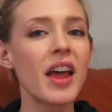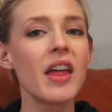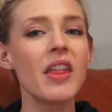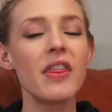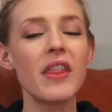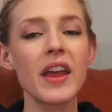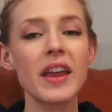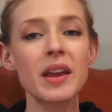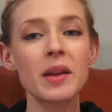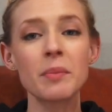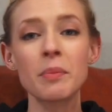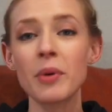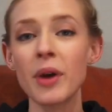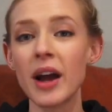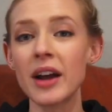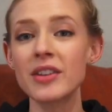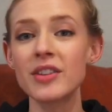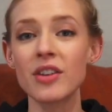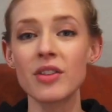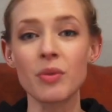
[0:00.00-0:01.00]
They can
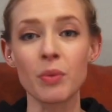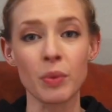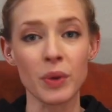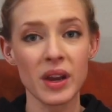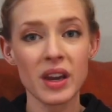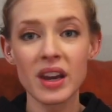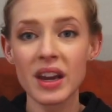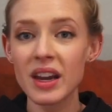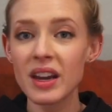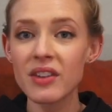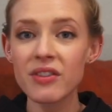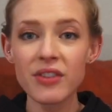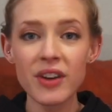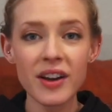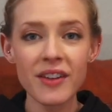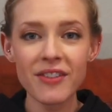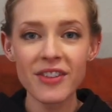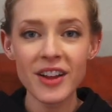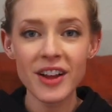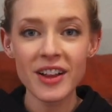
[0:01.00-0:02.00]
practice reading in front
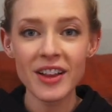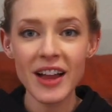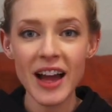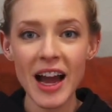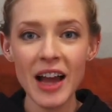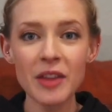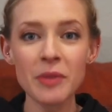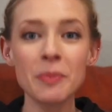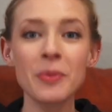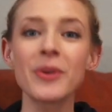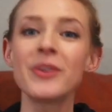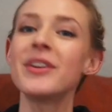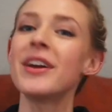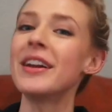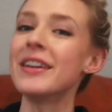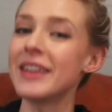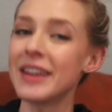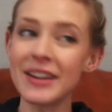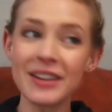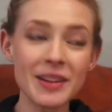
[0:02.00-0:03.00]
of the class,
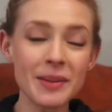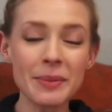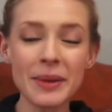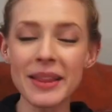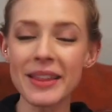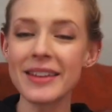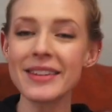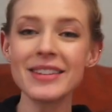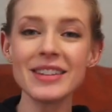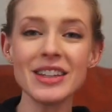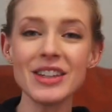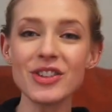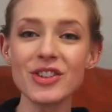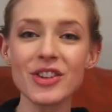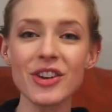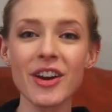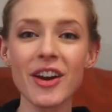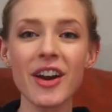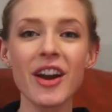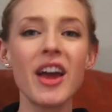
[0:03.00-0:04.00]
pretending to be the
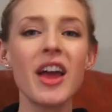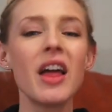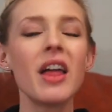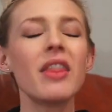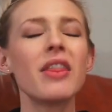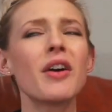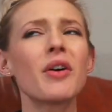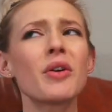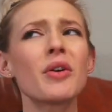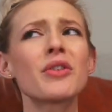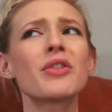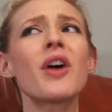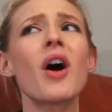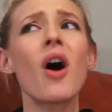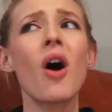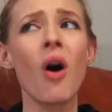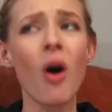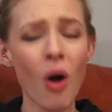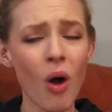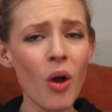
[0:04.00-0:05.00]
teacher. There's
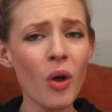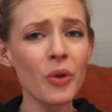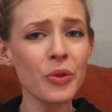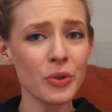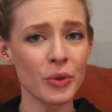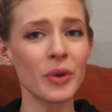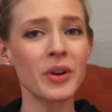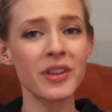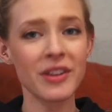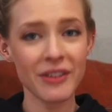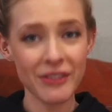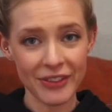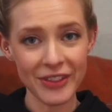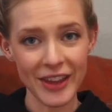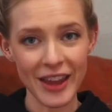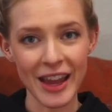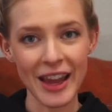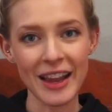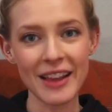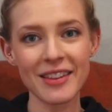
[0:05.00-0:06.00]
all sorts of
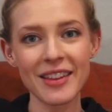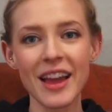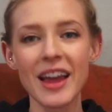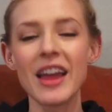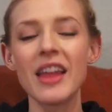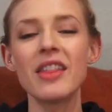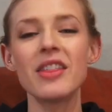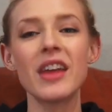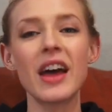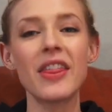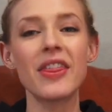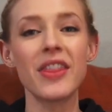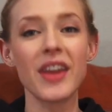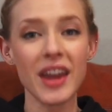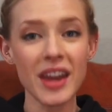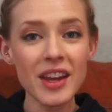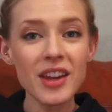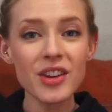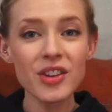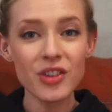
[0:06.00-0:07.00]
things that they
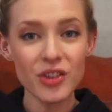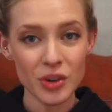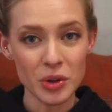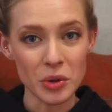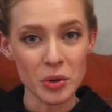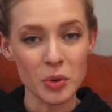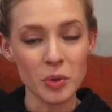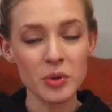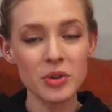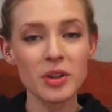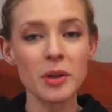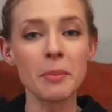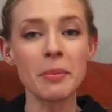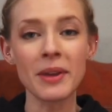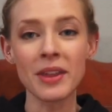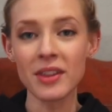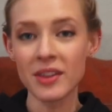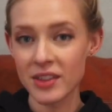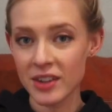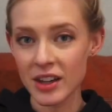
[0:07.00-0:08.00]
can do to be
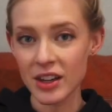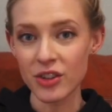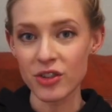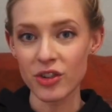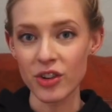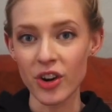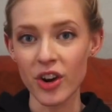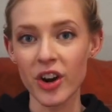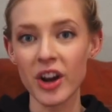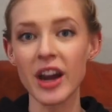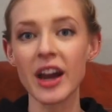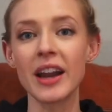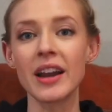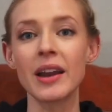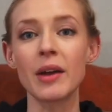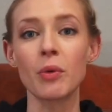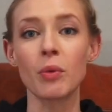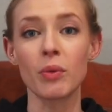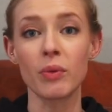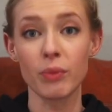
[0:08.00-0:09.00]
the teacher and
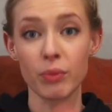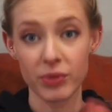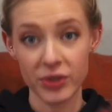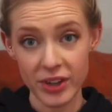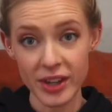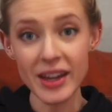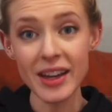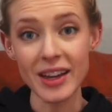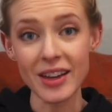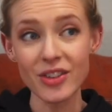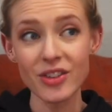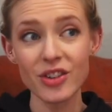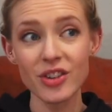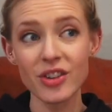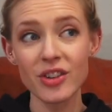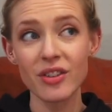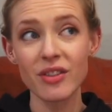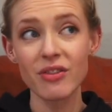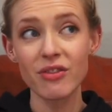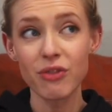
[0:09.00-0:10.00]

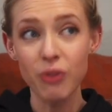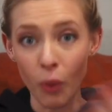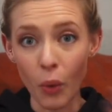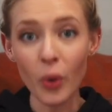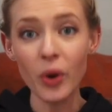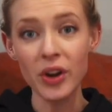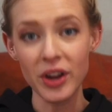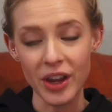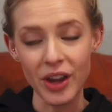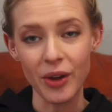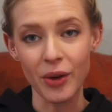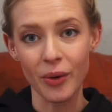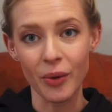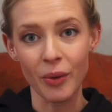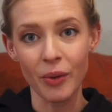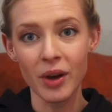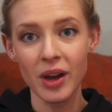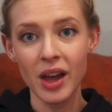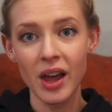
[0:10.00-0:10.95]
teach for you.